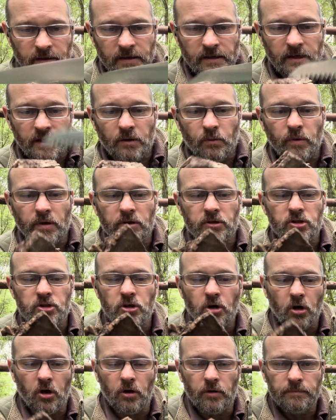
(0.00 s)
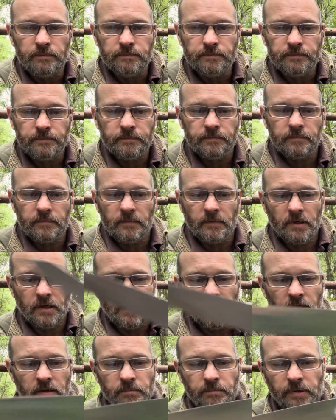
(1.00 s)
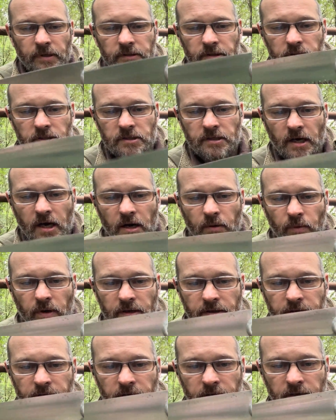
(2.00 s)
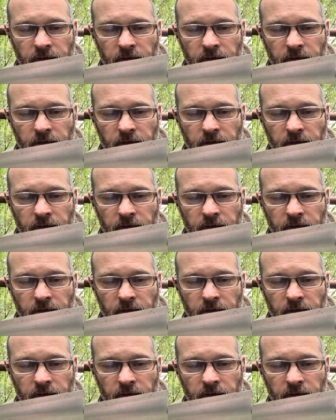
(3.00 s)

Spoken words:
it will saw. But to start with,